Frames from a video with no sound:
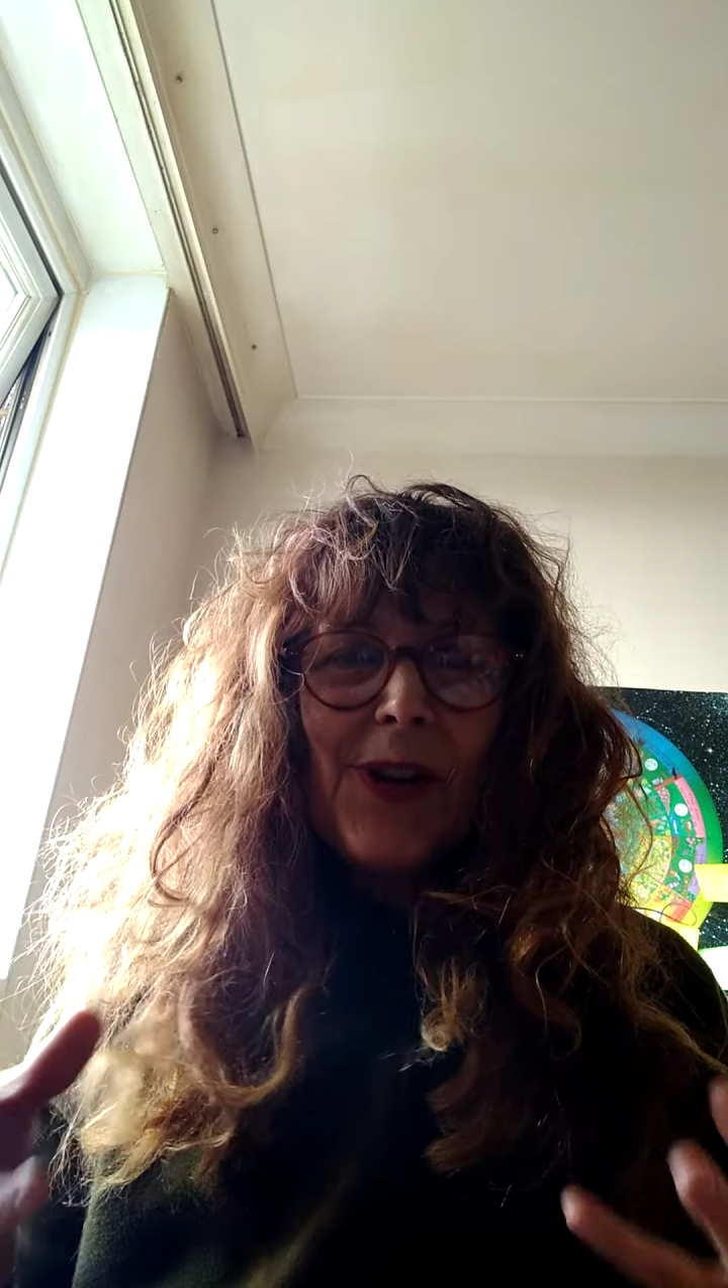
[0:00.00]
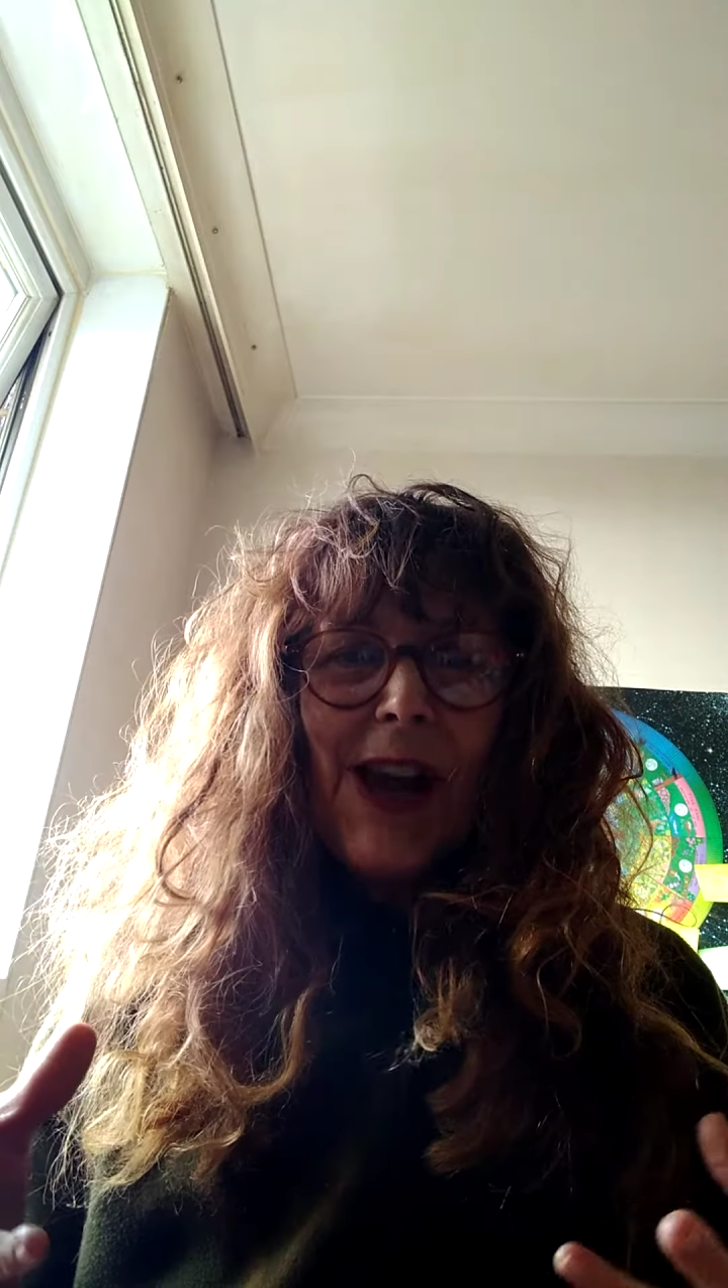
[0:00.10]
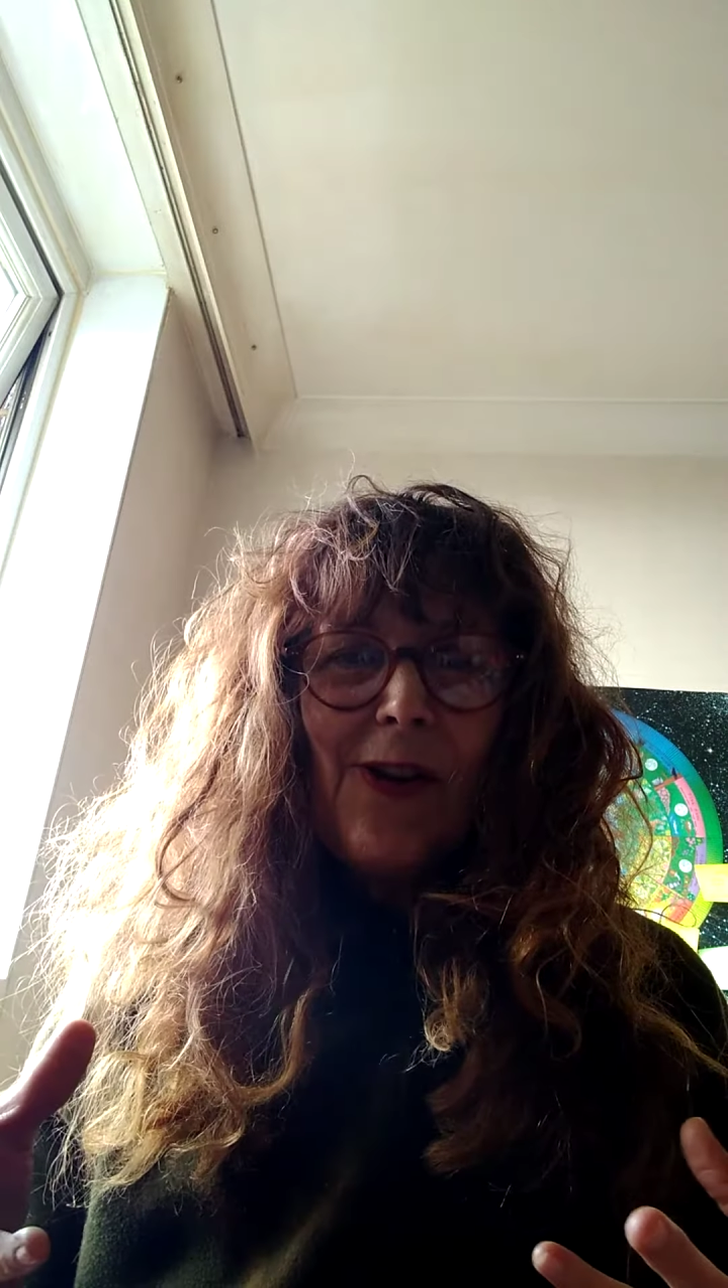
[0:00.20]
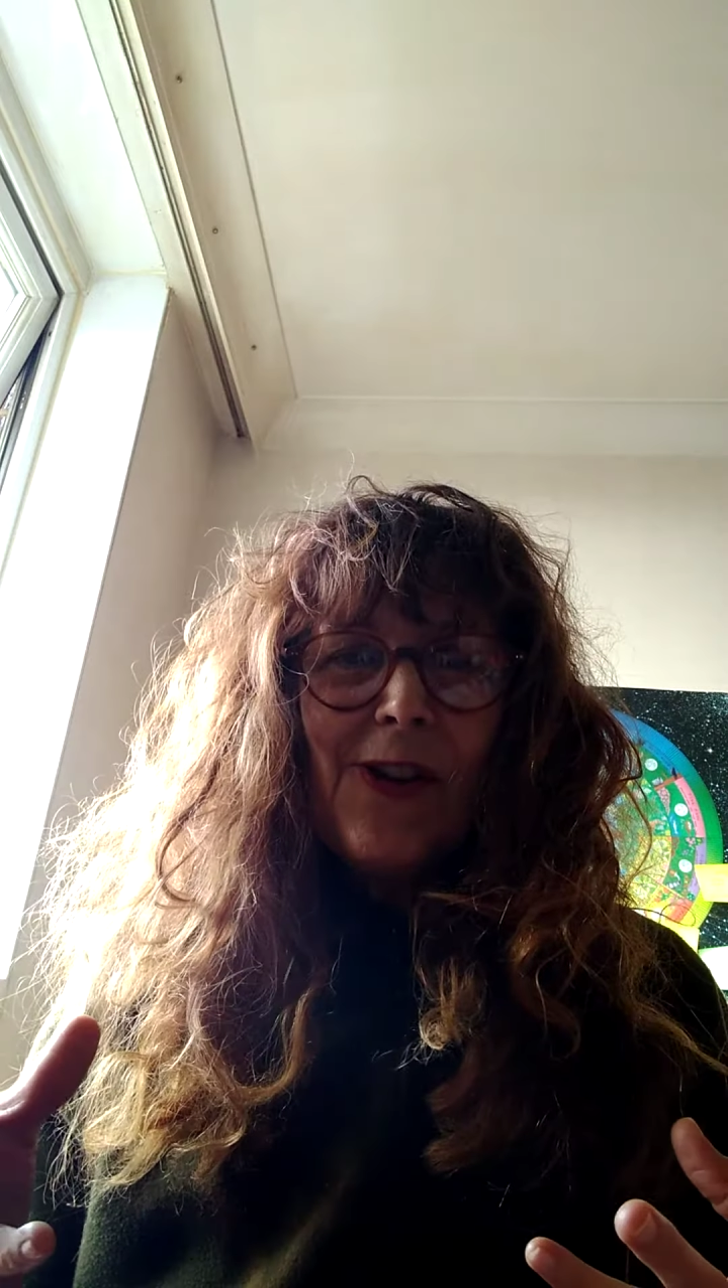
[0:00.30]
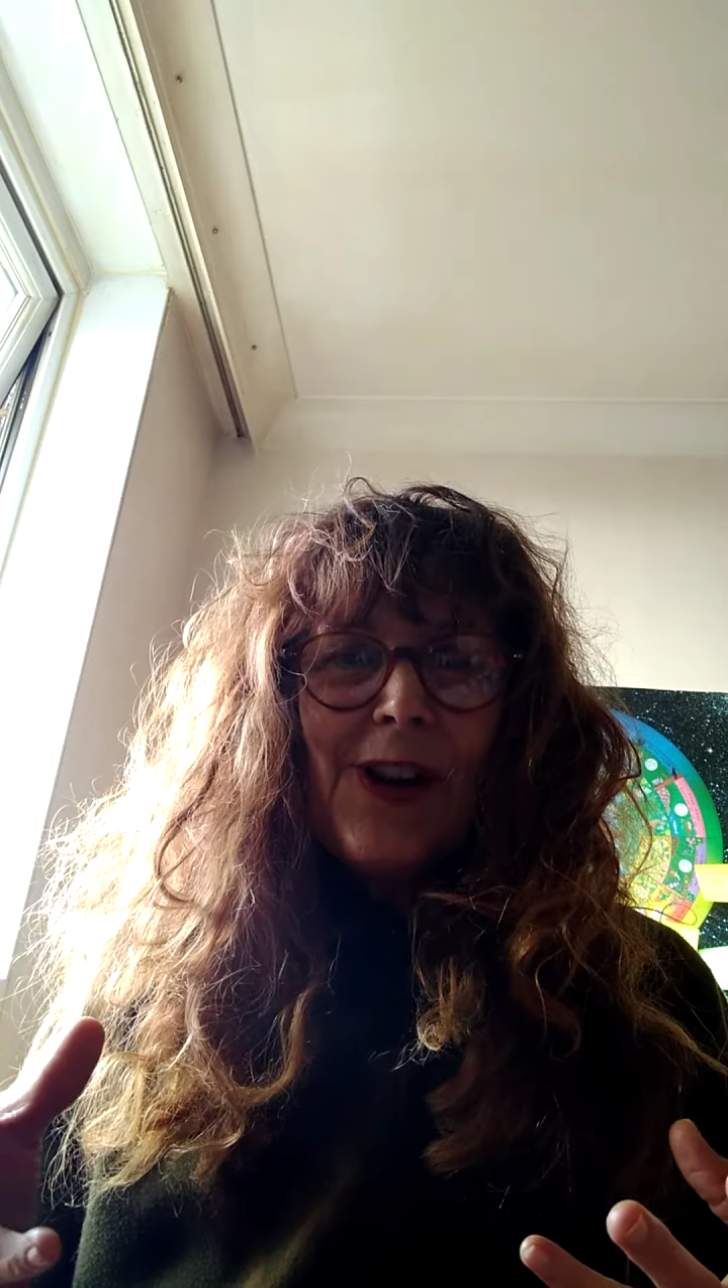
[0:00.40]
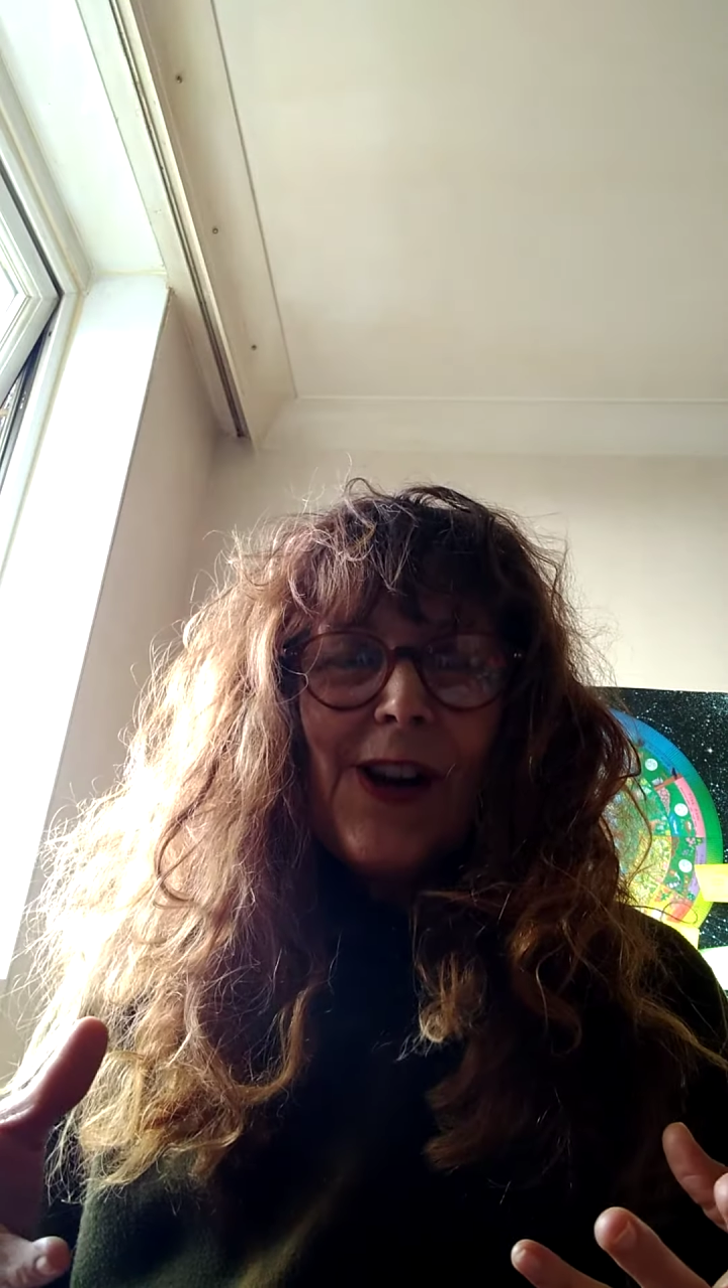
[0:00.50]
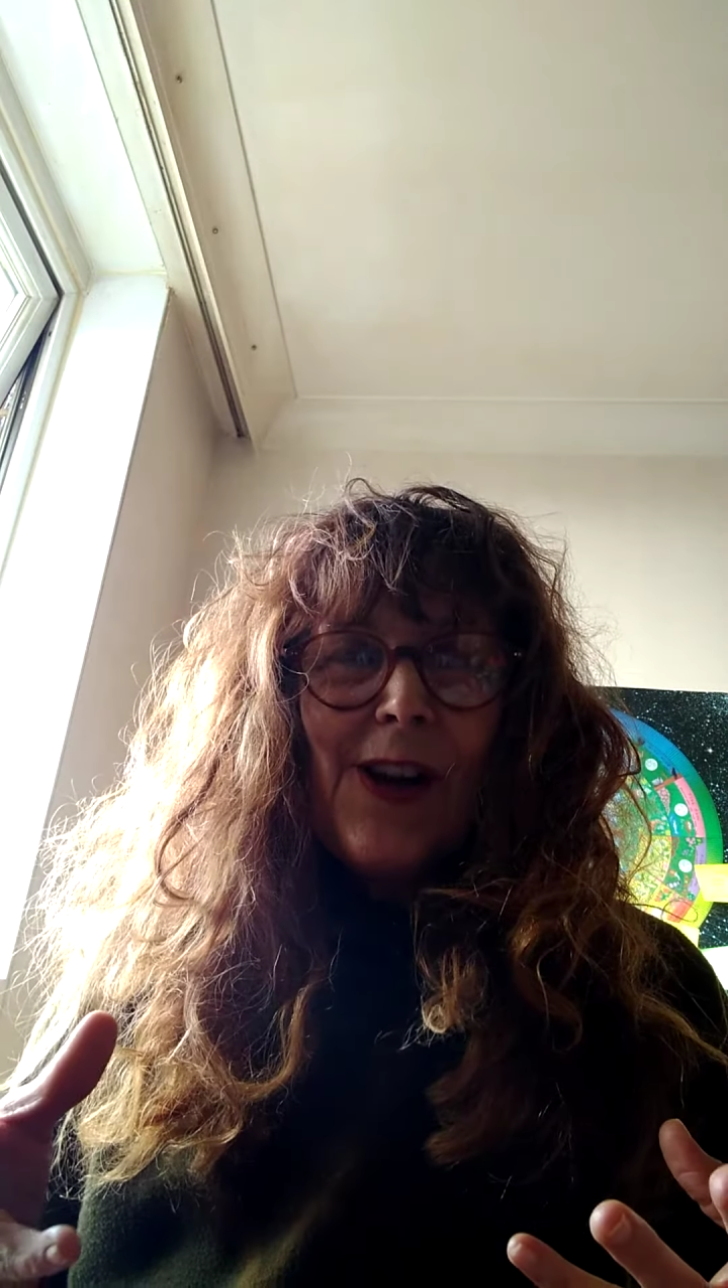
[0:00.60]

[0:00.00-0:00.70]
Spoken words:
down